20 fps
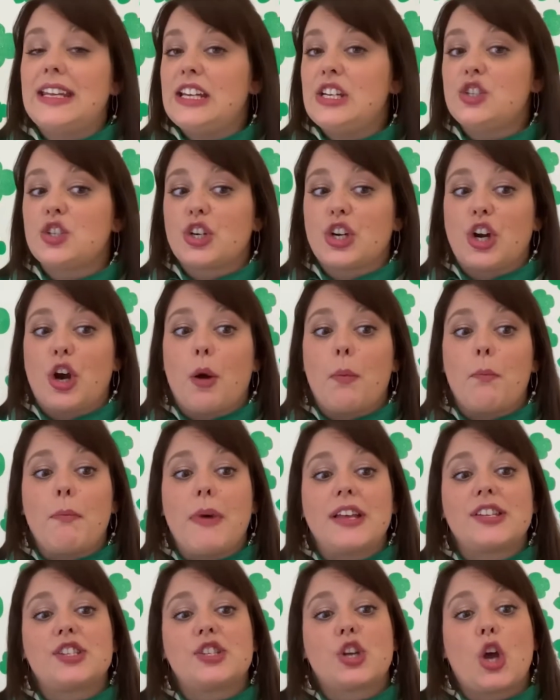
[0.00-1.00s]
each girl
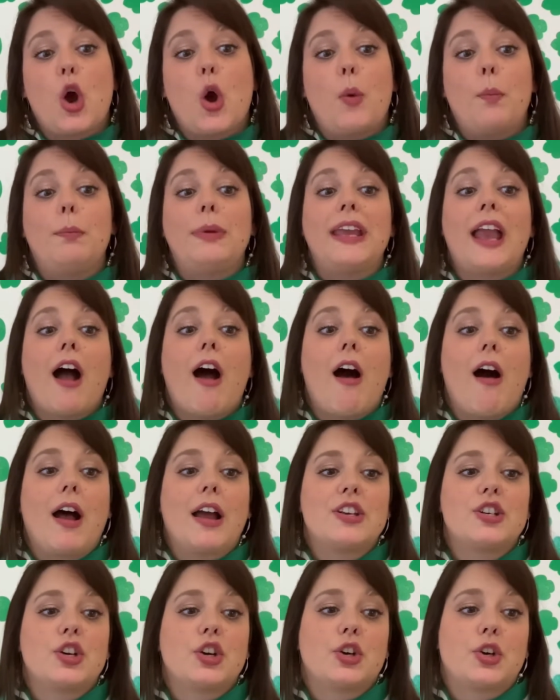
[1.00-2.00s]
must go
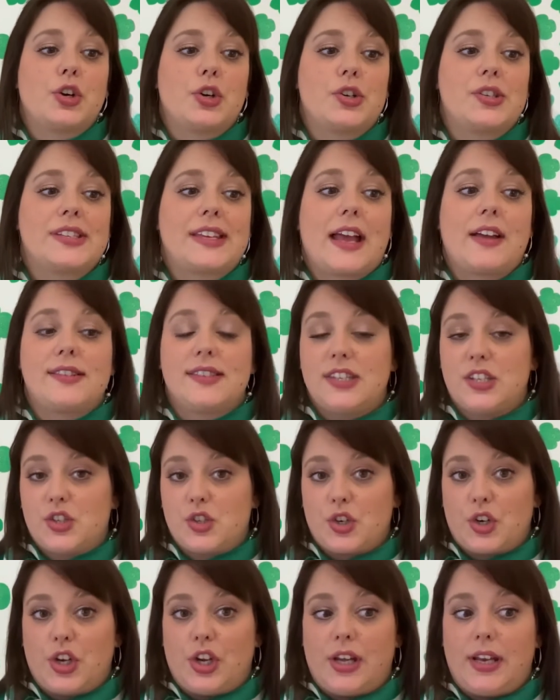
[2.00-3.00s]
beyond her Girl Scout
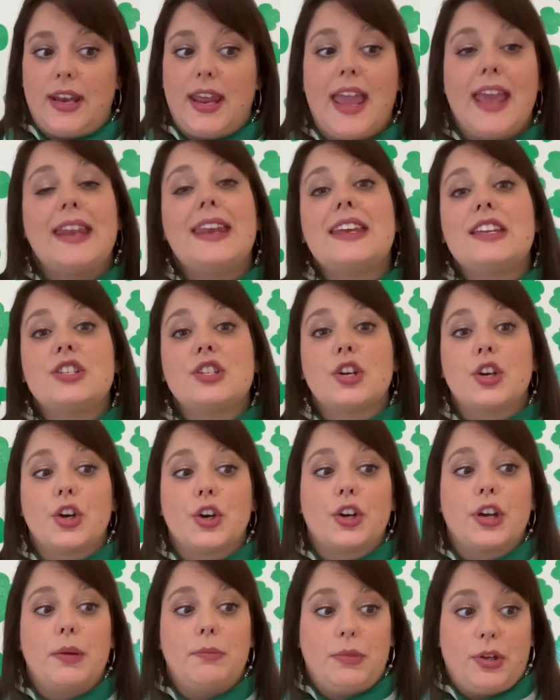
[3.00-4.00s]
sisterhood and into her
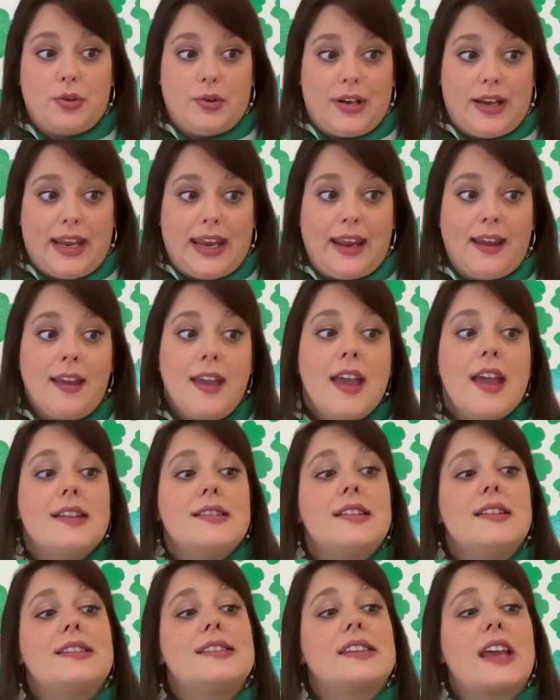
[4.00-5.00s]
community
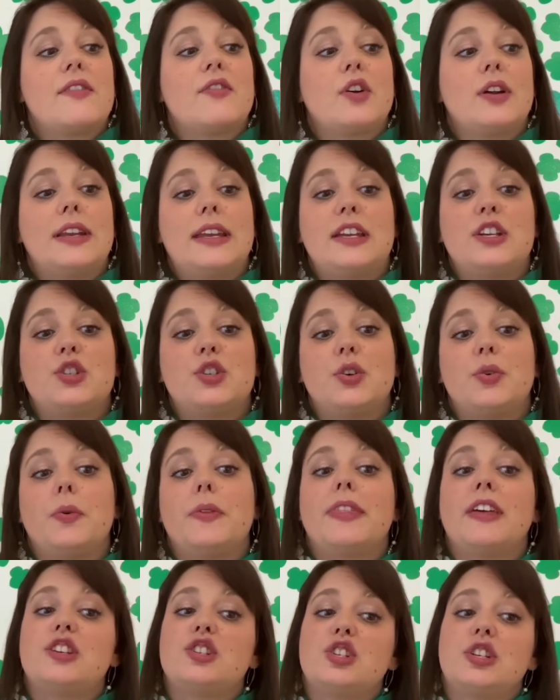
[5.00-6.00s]
to discover an issue
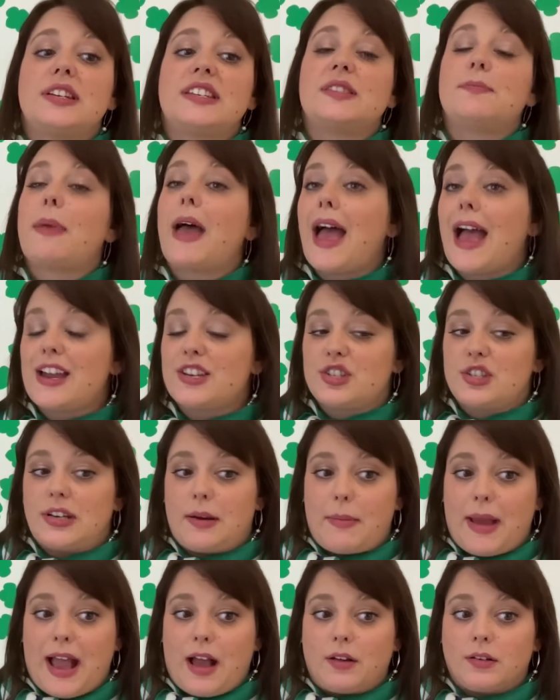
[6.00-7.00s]
that she is passionate
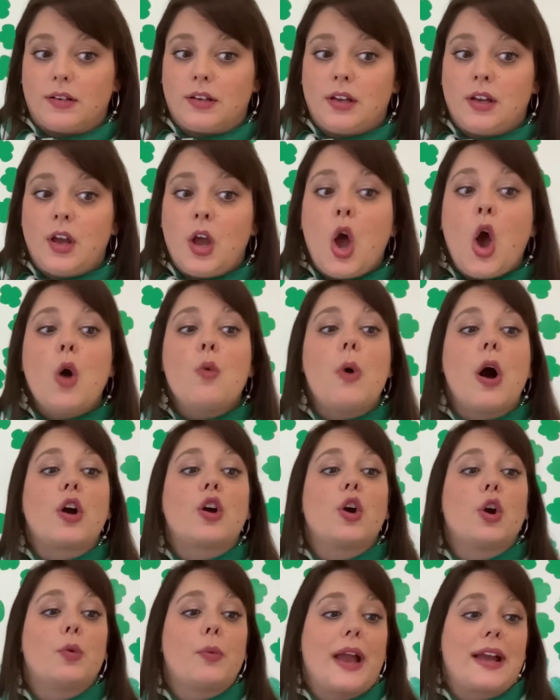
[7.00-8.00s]
about, while
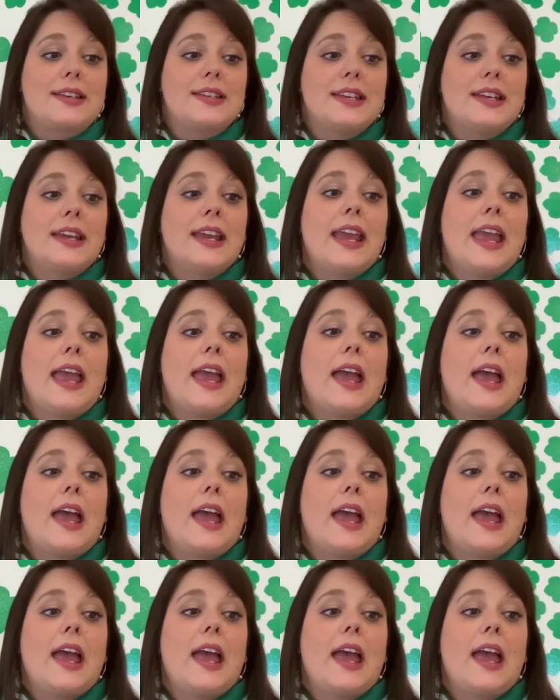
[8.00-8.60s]
correcting